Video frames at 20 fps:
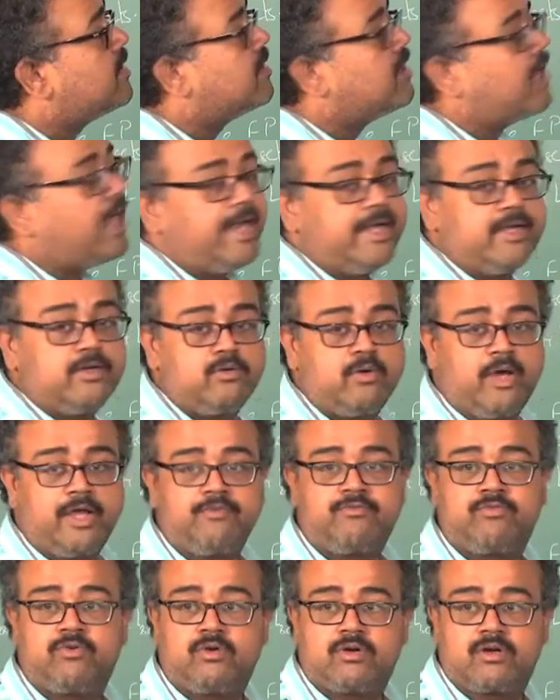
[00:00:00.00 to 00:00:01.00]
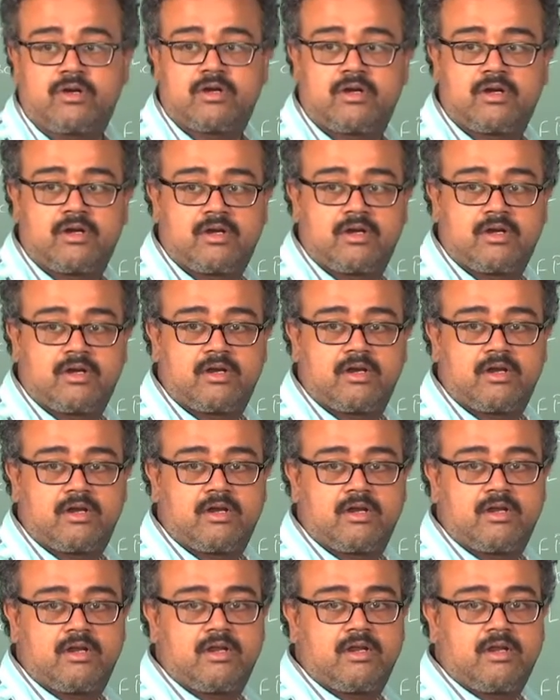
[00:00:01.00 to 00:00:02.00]
I2, I4,
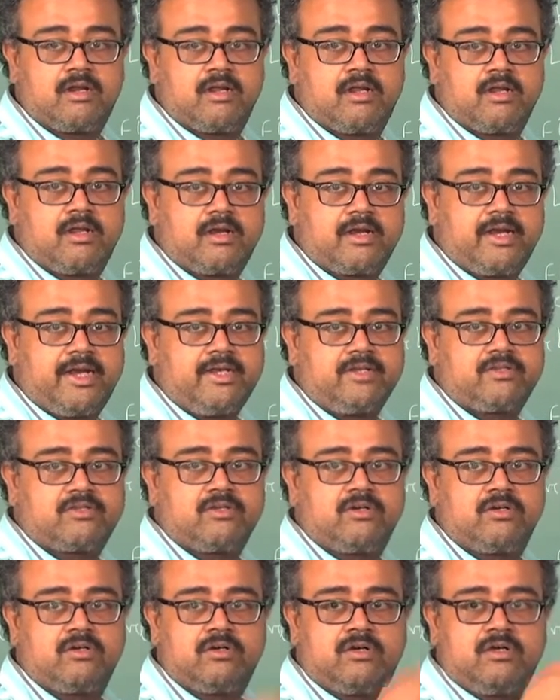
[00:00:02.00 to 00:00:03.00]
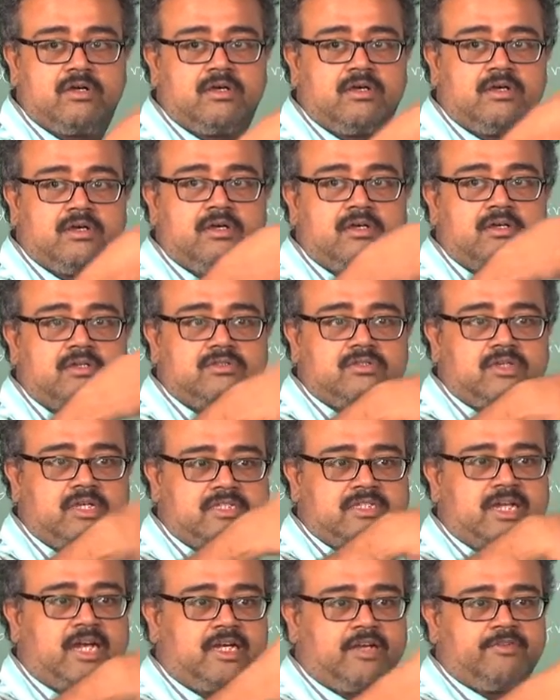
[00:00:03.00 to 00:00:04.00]
right. So I
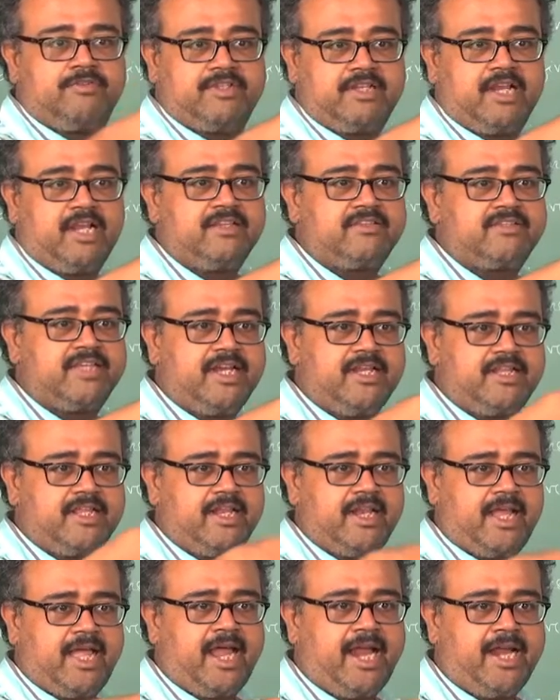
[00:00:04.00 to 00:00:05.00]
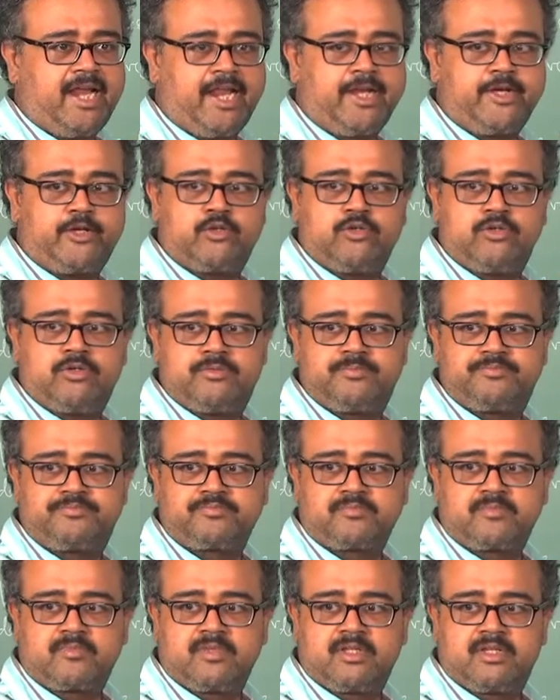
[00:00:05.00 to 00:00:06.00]
start off with null set, then I add I2,
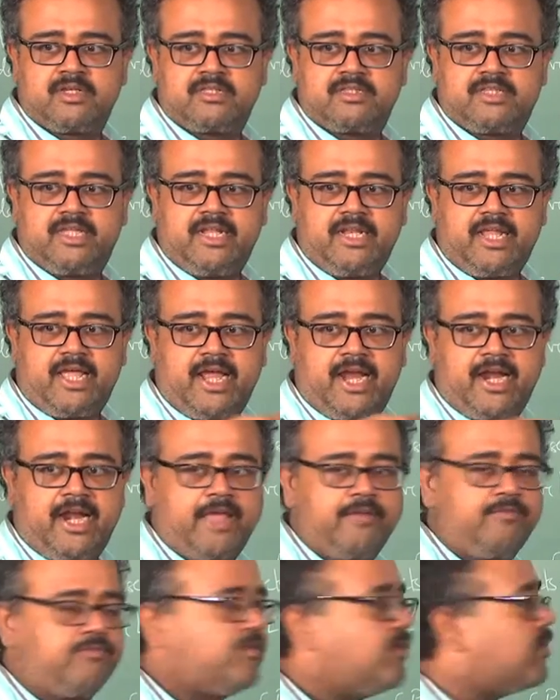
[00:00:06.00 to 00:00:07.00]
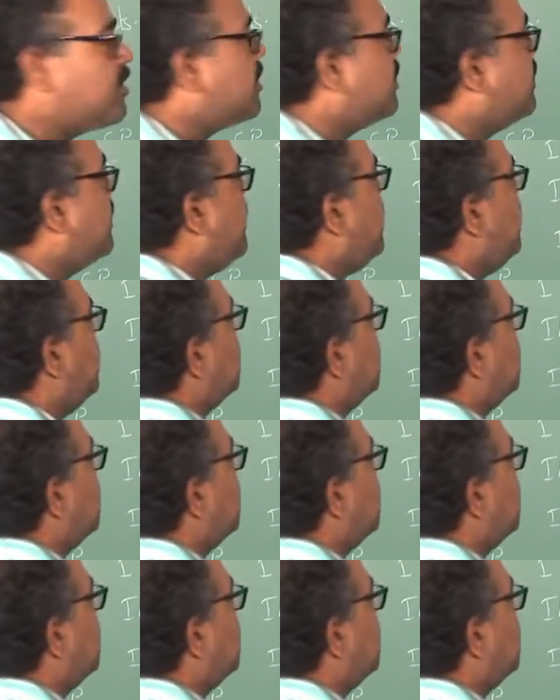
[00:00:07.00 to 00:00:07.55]
then I add I4, right.